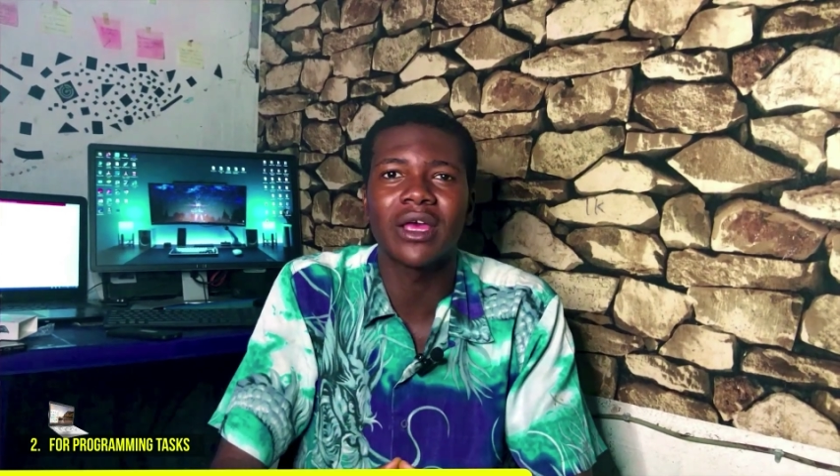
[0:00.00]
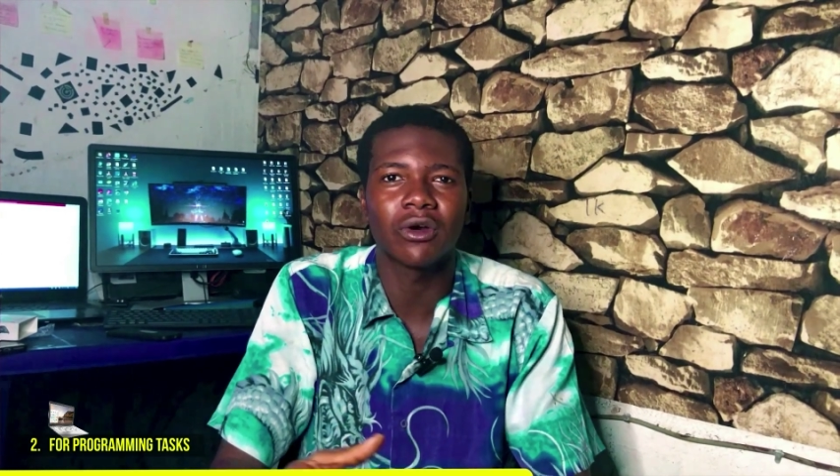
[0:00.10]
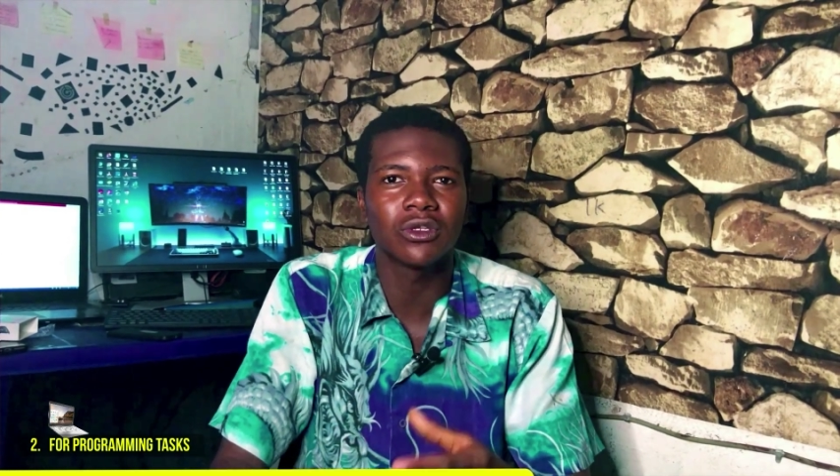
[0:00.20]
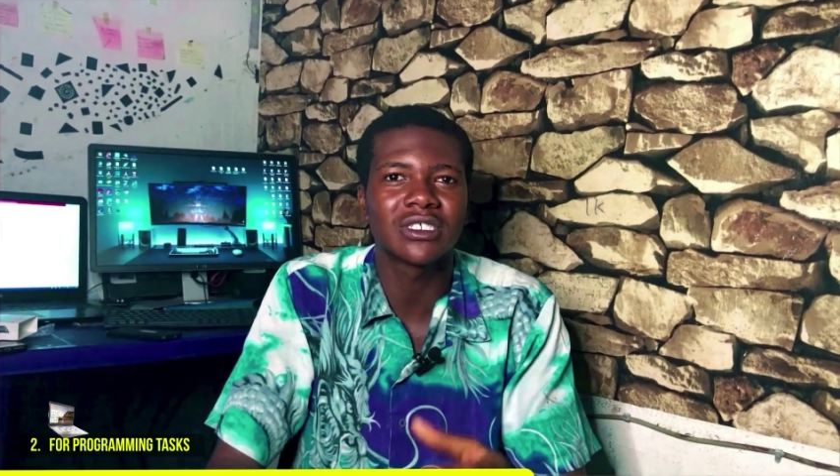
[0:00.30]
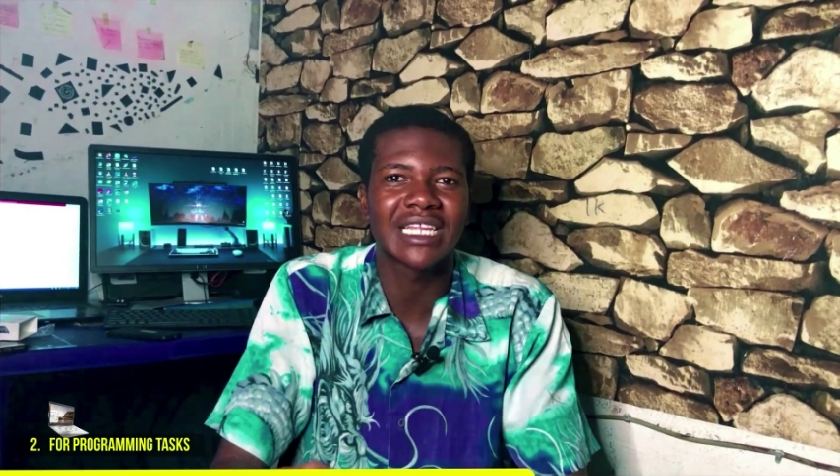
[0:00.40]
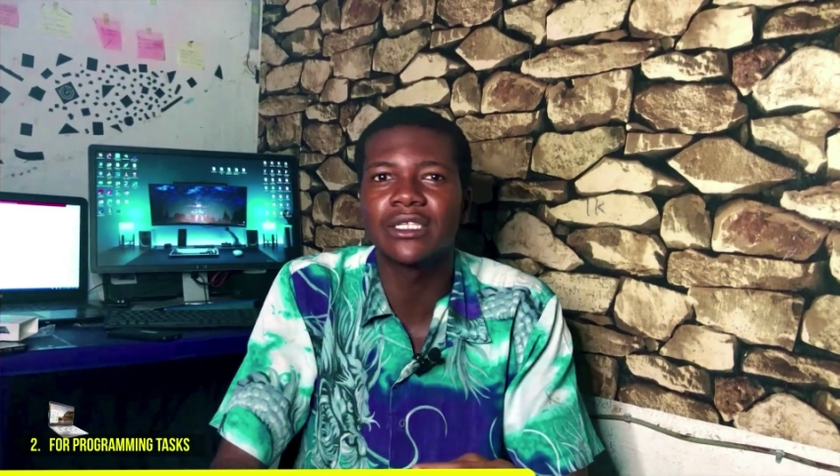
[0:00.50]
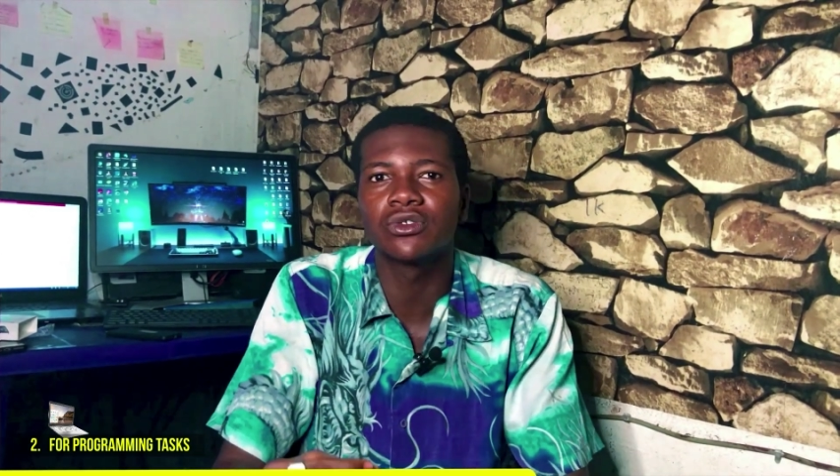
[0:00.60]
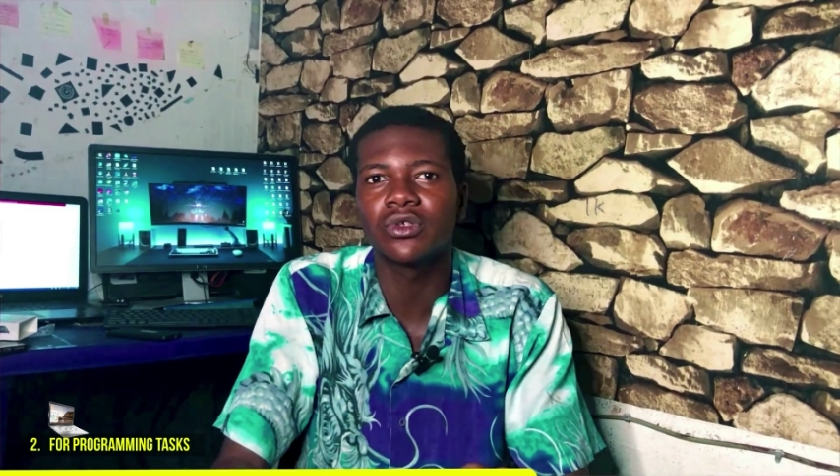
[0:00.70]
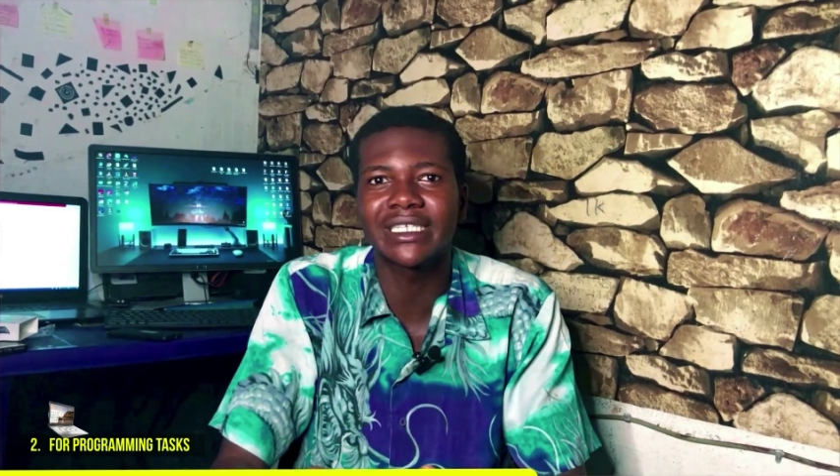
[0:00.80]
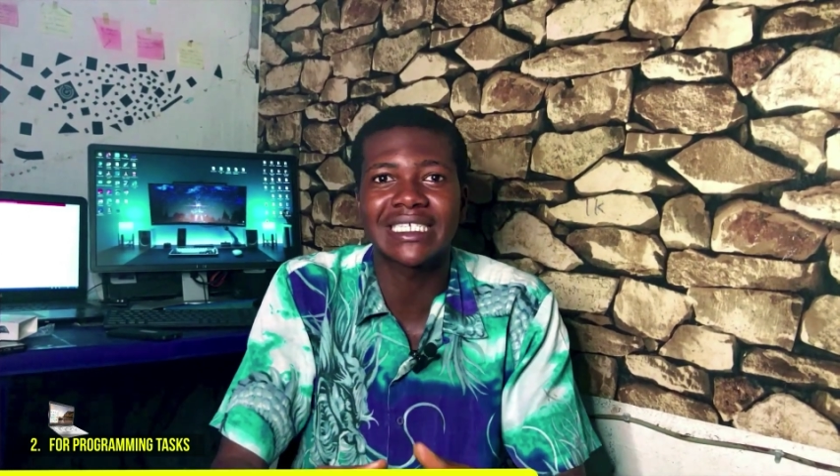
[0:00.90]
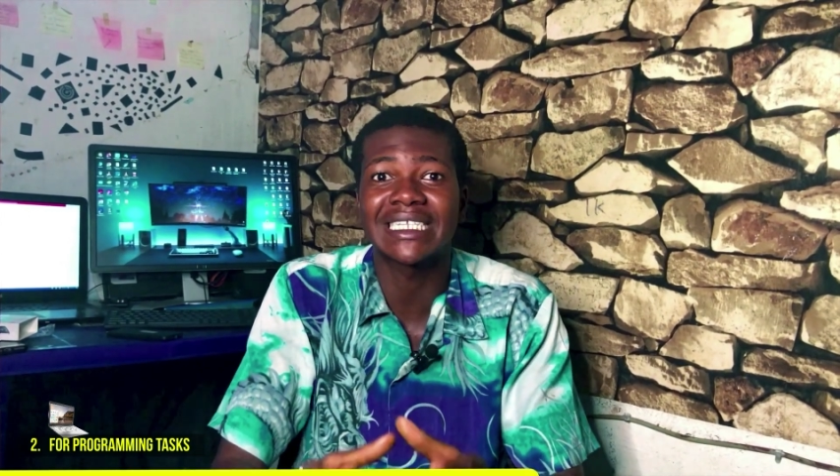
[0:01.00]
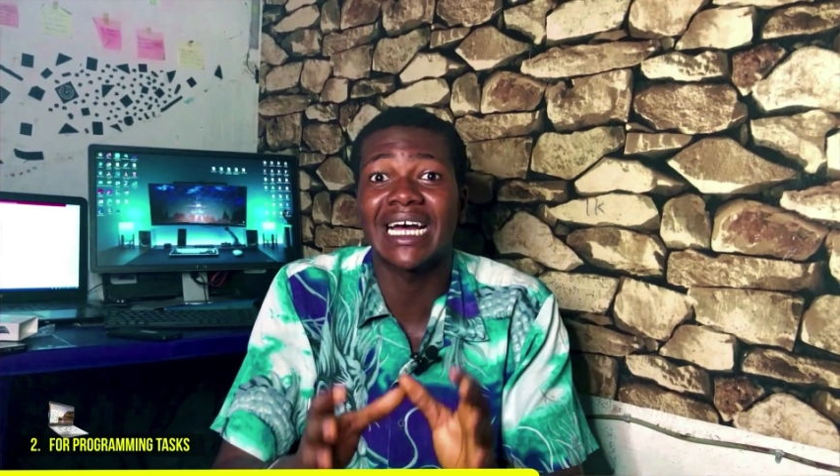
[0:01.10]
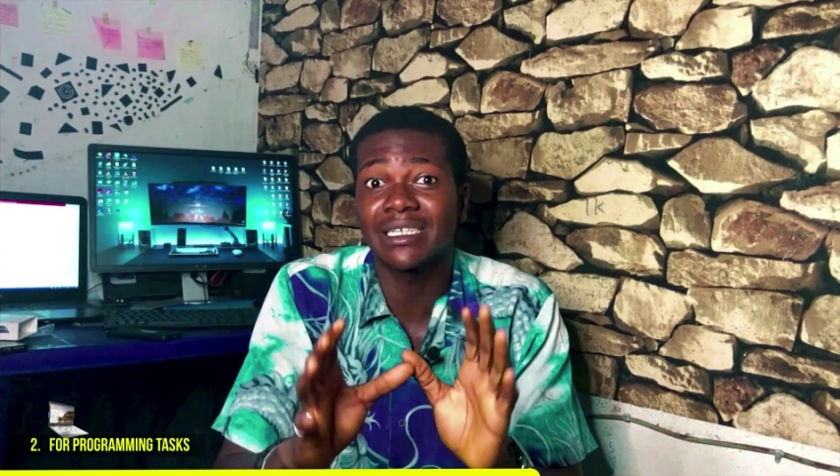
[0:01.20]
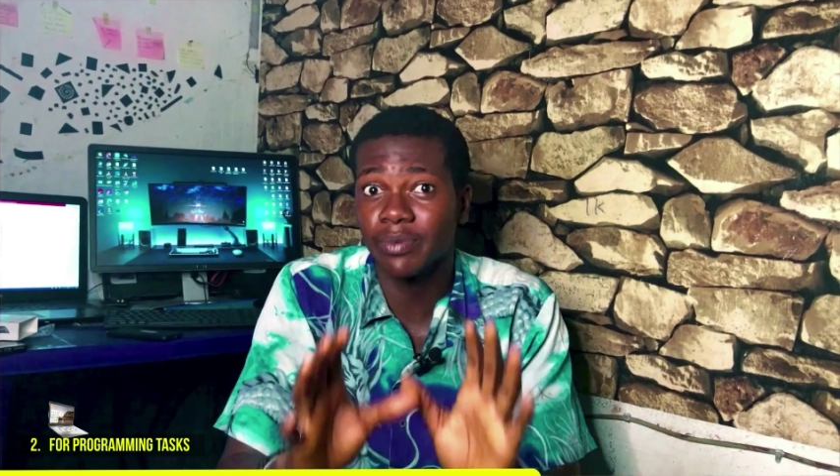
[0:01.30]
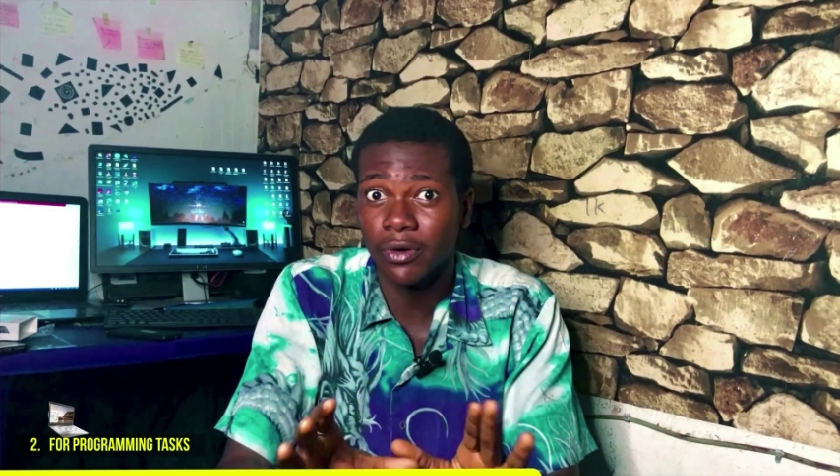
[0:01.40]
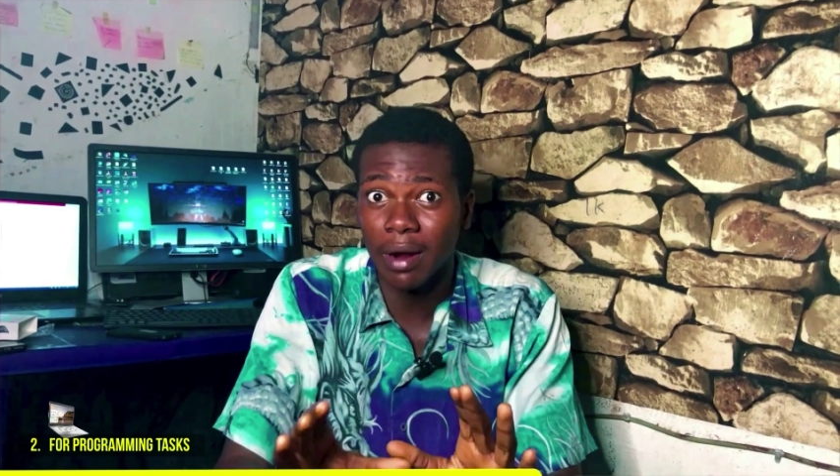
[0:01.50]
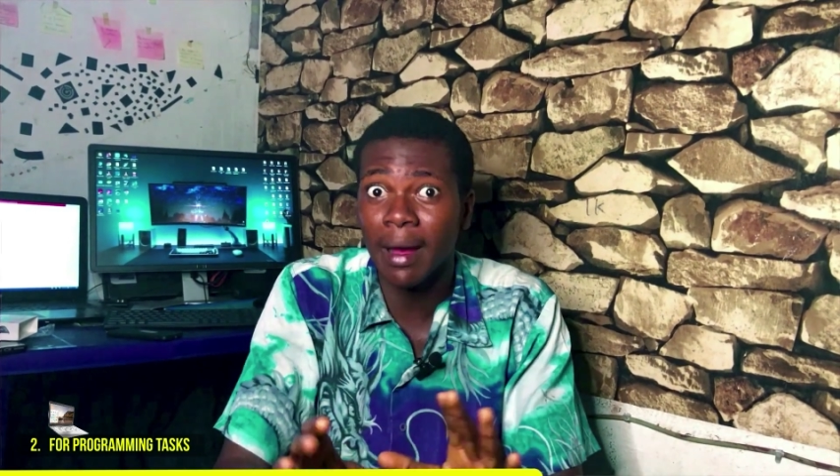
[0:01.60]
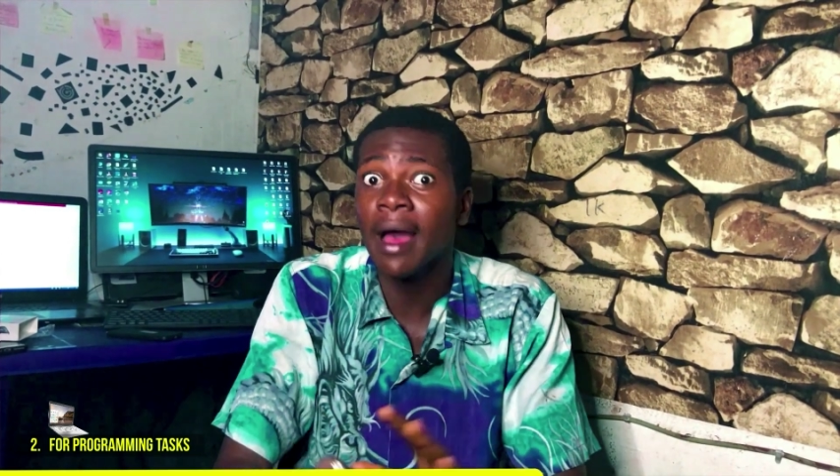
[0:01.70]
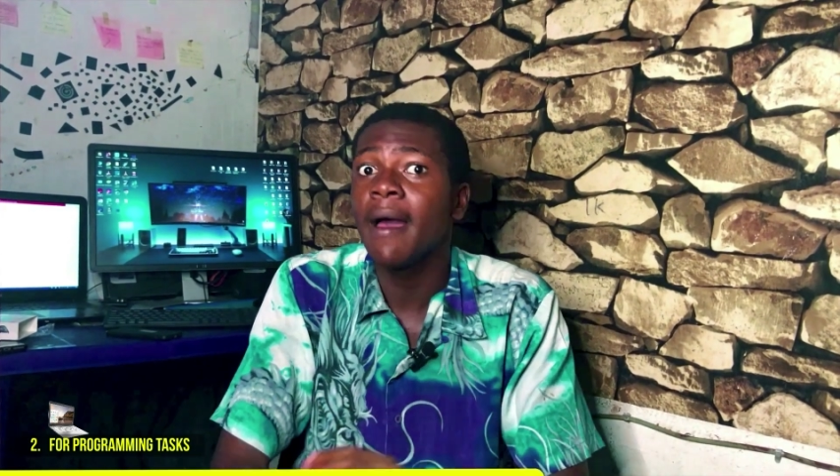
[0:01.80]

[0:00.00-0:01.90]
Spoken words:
and you're going to tend to notice it as a programmer.